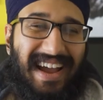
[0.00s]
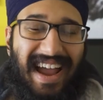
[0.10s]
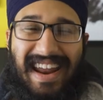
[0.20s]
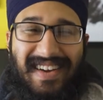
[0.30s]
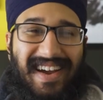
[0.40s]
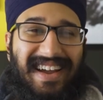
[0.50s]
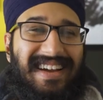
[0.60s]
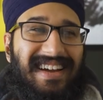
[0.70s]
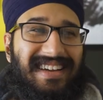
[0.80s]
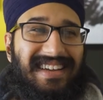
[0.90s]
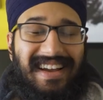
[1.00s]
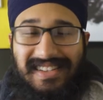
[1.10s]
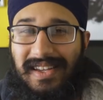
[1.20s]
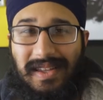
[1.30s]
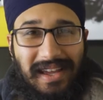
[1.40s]
anyway, yeah,
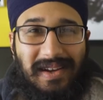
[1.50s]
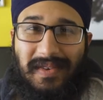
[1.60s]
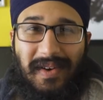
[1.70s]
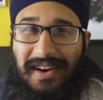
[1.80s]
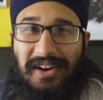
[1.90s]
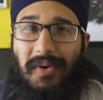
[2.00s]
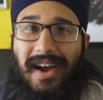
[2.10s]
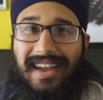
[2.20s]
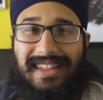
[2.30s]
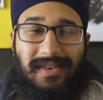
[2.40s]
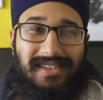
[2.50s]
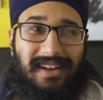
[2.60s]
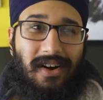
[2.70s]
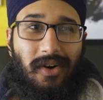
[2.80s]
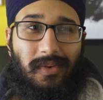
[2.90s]
so they could have gotten away. They was
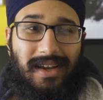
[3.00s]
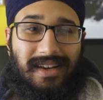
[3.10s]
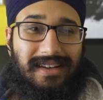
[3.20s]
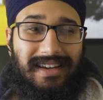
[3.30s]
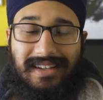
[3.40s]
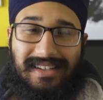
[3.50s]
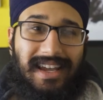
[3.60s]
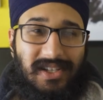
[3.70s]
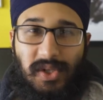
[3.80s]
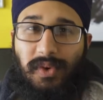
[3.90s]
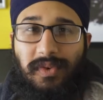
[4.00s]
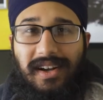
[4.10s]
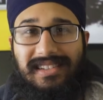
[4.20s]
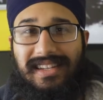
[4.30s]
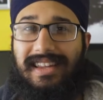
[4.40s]
like, oh, we needed to get you
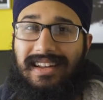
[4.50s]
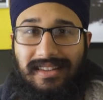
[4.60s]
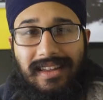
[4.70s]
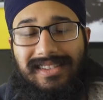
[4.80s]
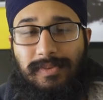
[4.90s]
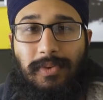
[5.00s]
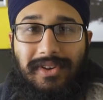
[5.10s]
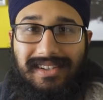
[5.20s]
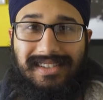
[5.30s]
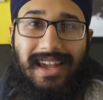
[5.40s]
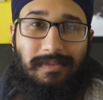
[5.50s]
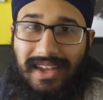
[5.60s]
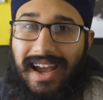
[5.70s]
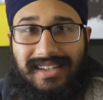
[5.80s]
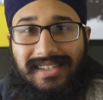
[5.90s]
first and then these people could escape. But
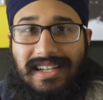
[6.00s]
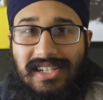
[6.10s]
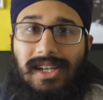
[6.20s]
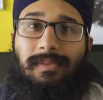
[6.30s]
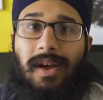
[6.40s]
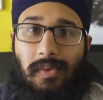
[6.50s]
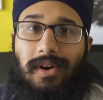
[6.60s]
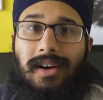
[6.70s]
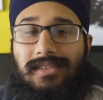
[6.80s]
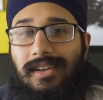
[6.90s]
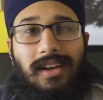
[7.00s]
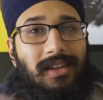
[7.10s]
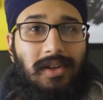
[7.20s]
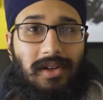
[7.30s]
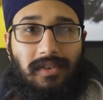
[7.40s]
you had a second ship that worked.
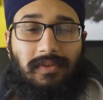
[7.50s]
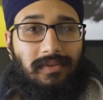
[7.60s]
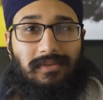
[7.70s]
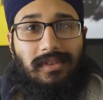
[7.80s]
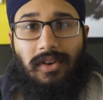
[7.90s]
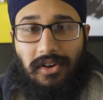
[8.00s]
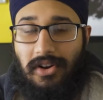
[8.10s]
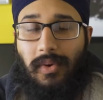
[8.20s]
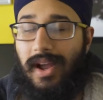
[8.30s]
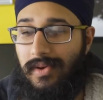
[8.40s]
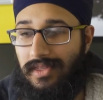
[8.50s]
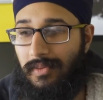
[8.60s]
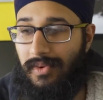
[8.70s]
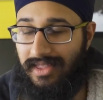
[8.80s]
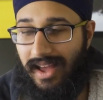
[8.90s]
You could have gotten away with
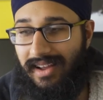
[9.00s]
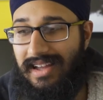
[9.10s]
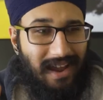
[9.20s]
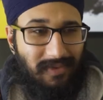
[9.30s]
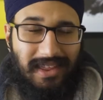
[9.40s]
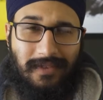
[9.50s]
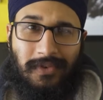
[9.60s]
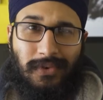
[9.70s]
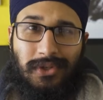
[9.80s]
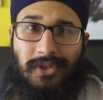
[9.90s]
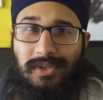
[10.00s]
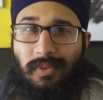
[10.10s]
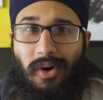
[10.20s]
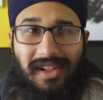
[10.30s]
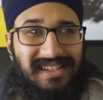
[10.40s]
them with that. Everything feels so
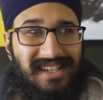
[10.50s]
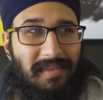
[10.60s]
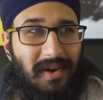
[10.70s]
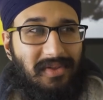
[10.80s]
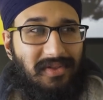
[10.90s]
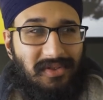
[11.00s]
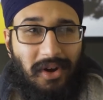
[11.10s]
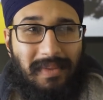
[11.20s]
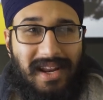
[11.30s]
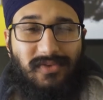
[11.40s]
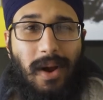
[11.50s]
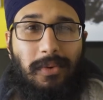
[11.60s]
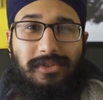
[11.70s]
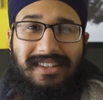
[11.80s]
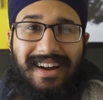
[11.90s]
small and somehow not many
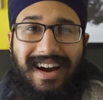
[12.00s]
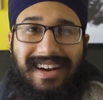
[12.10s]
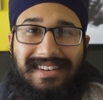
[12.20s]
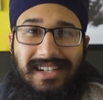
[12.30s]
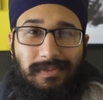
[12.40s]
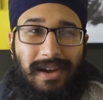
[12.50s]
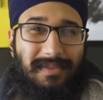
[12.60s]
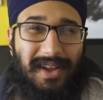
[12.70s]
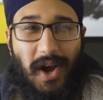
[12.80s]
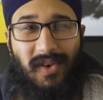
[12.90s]
rebels died despite being